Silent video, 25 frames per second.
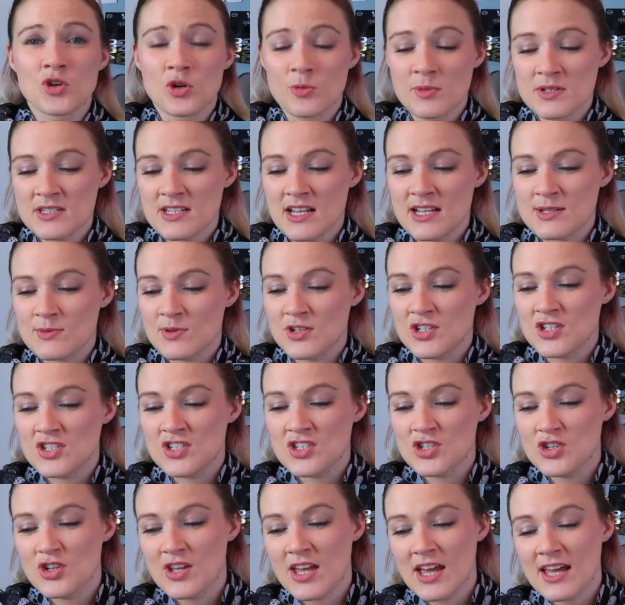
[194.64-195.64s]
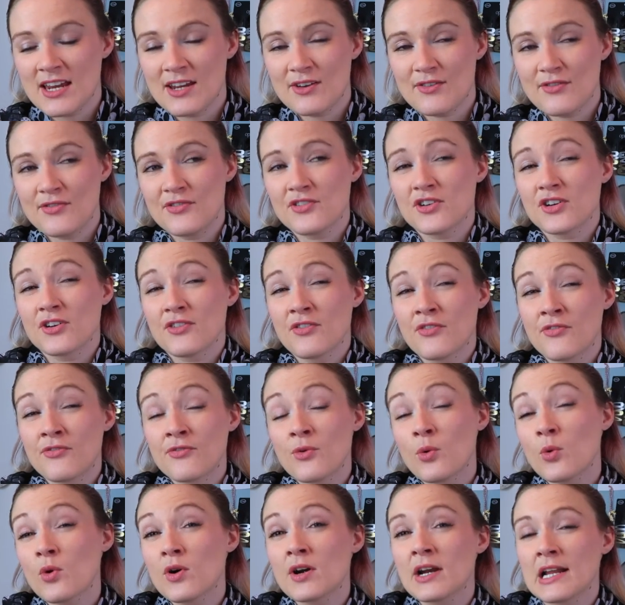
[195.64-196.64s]
normal size ones you get it for
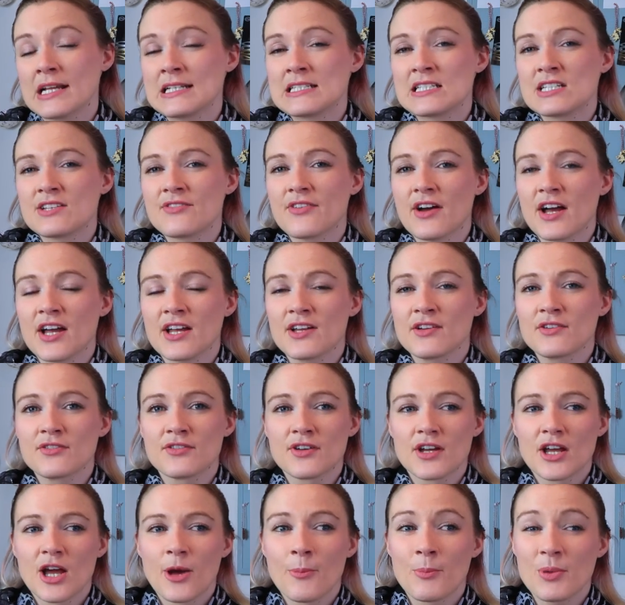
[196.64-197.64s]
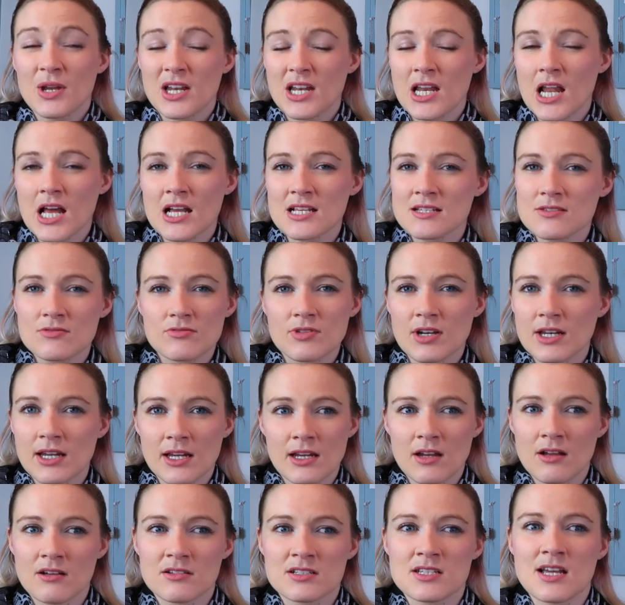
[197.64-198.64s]
$4.95, but it lasts
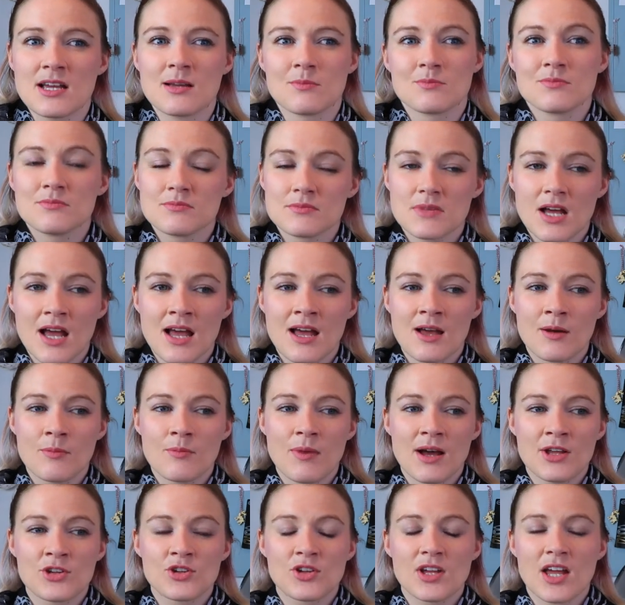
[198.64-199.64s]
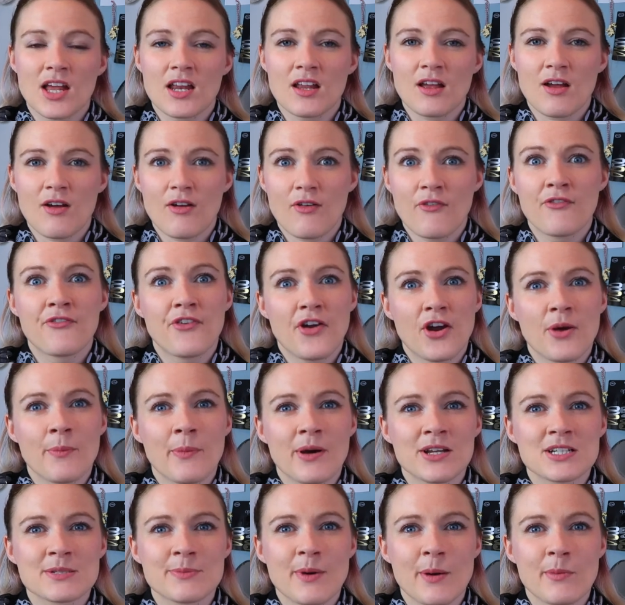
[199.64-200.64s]
really a long time, and you get a fair
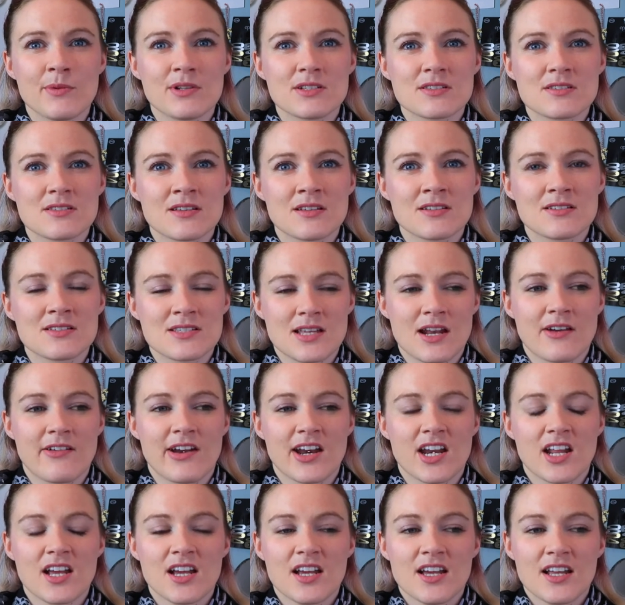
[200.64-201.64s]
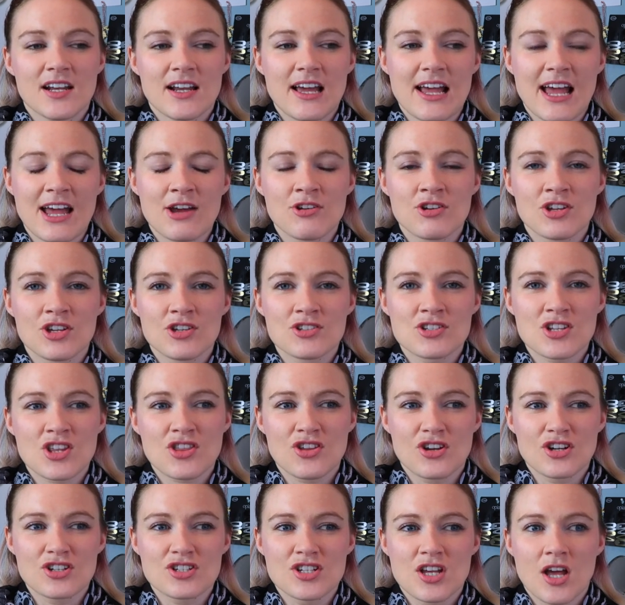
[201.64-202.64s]
amount of bubbles considering, like I only used a
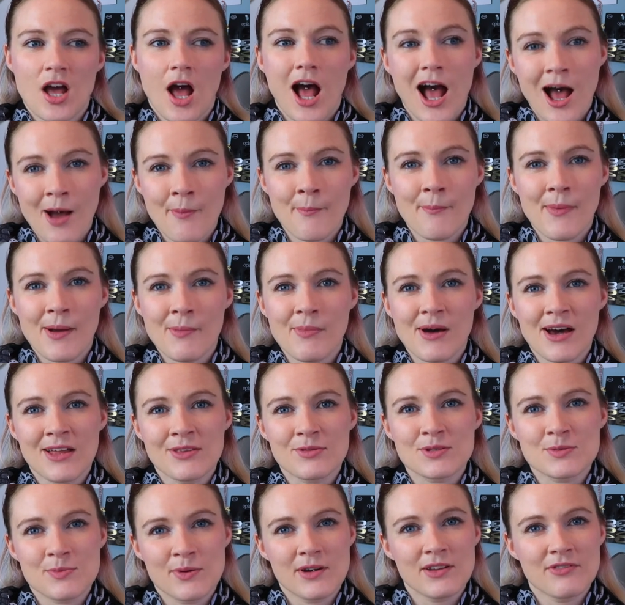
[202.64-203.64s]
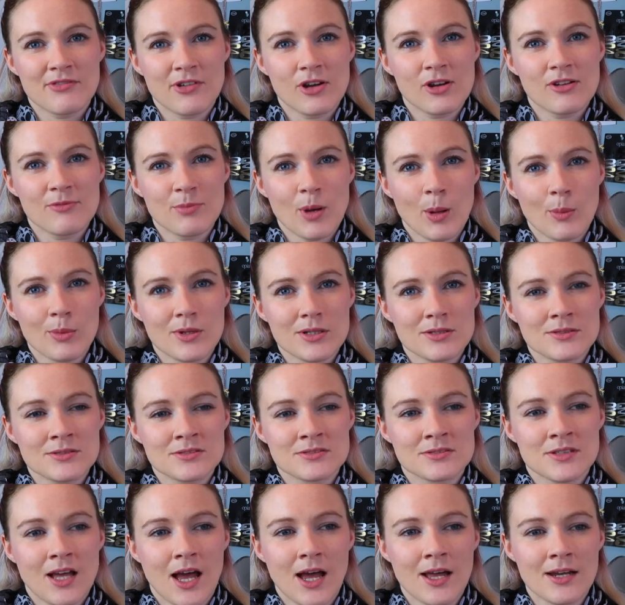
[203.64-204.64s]
third and my bath was pretty full of bubbles
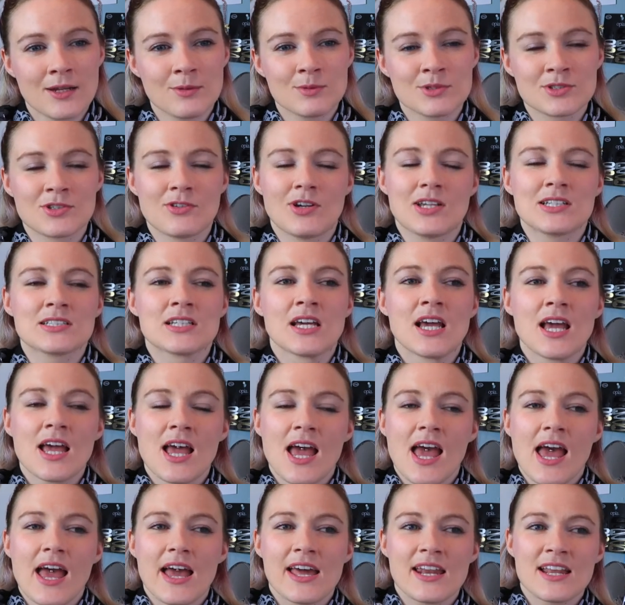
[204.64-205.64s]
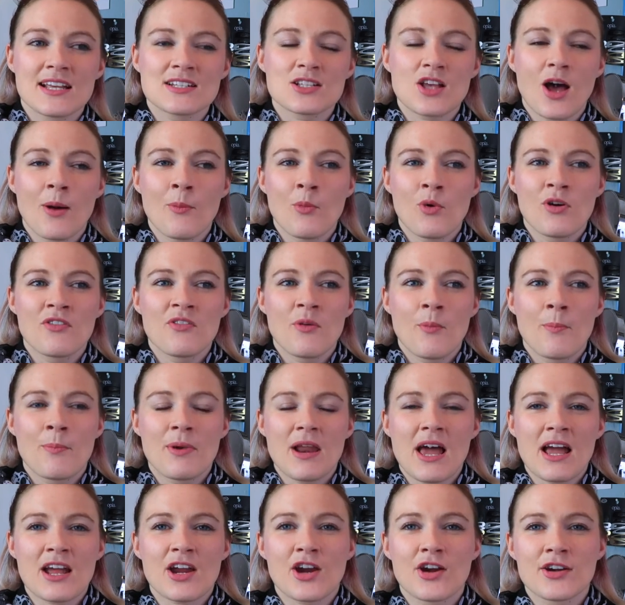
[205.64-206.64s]
and it was great. It has got more of a
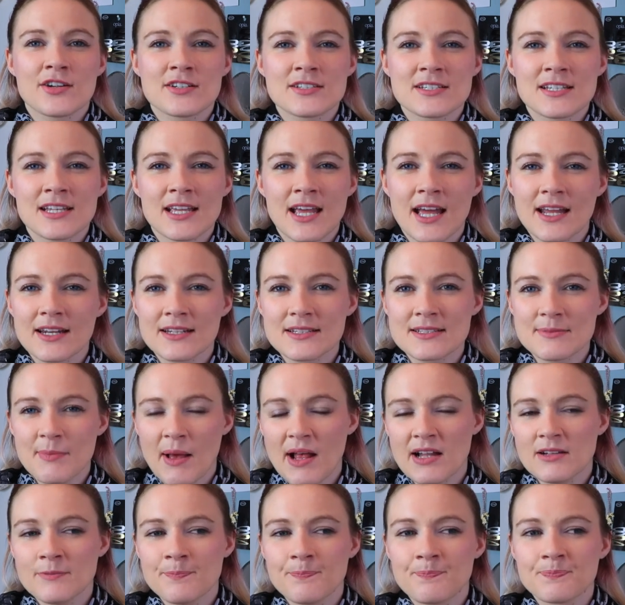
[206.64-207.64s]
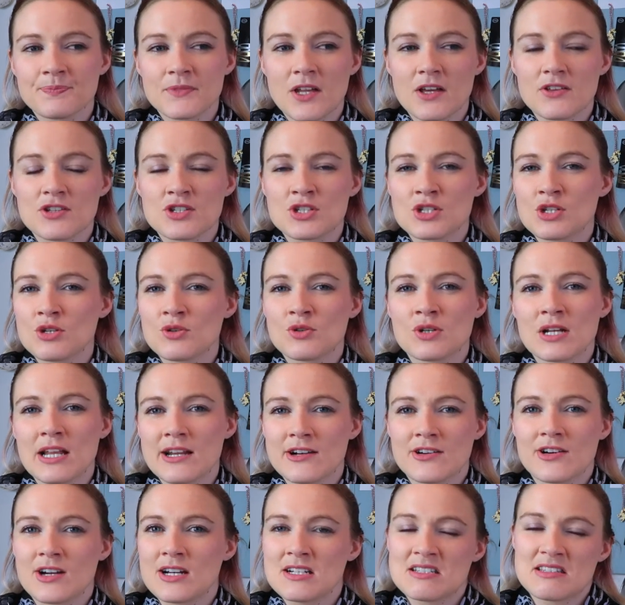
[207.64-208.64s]
blackcurranty kind of smell. Now there's no
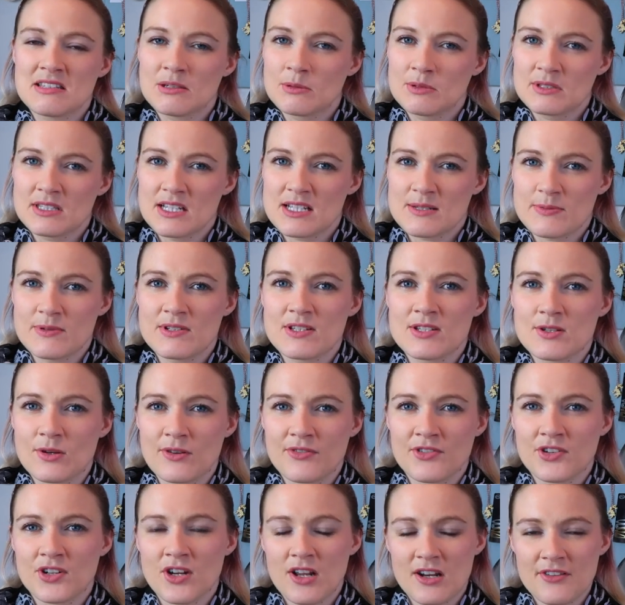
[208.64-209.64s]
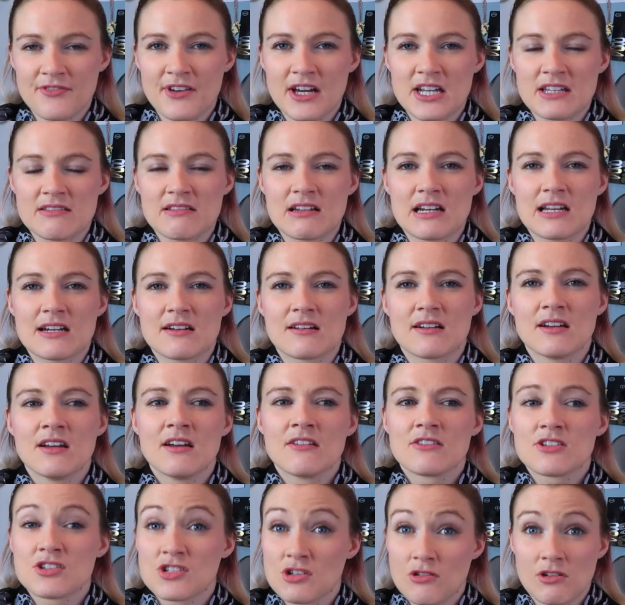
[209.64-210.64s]
glitter or anything with this one, so if you're not a fan of the glitter,
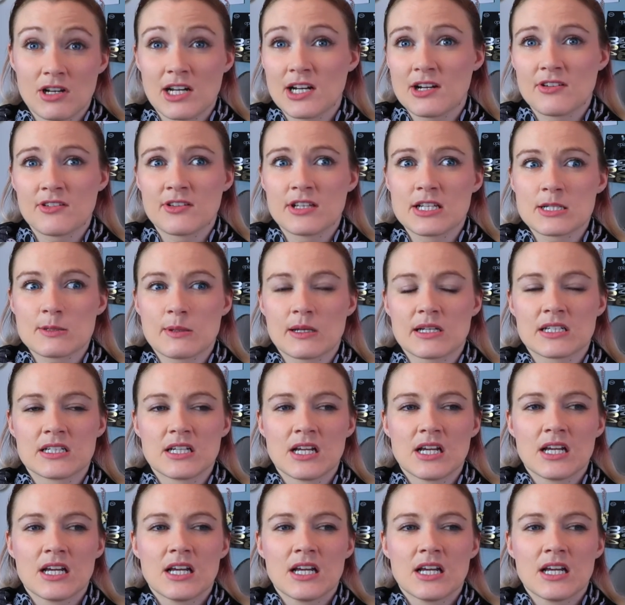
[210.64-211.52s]
there's no glitter in this one.